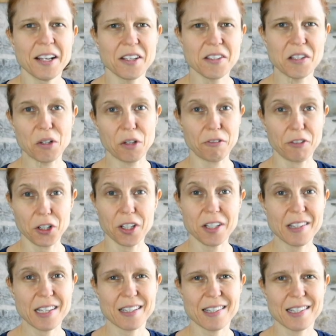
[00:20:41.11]
So if you're
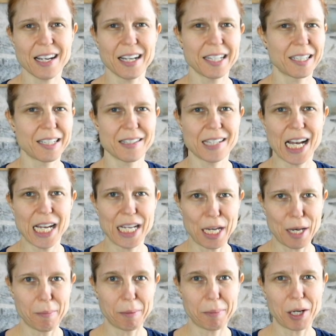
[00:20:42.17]
as excited as I
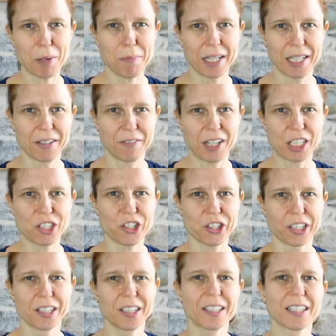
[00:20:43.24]
am about my
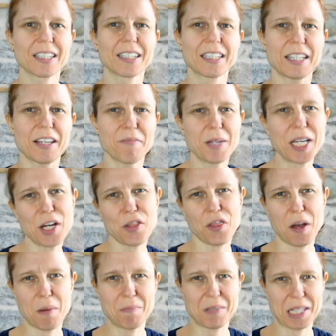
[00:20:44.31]
adventure, give me a
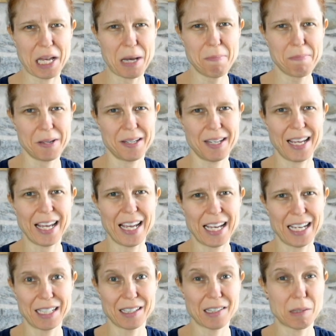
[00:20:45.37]
thumbs up
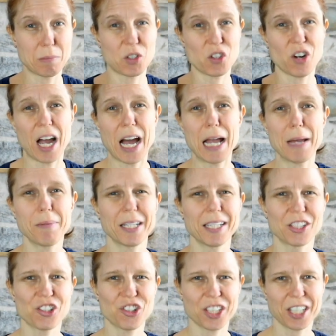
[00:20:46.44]
and subscribe
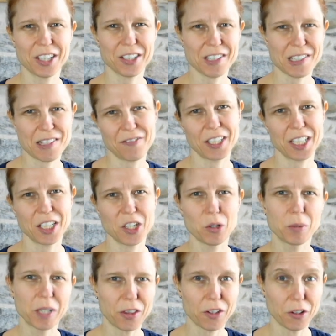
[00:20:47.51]
and share this video
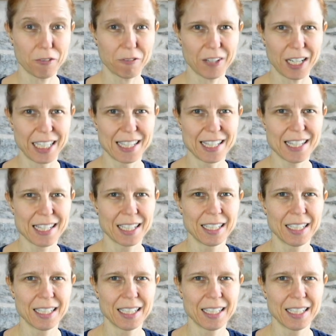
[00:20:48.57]
with your friends.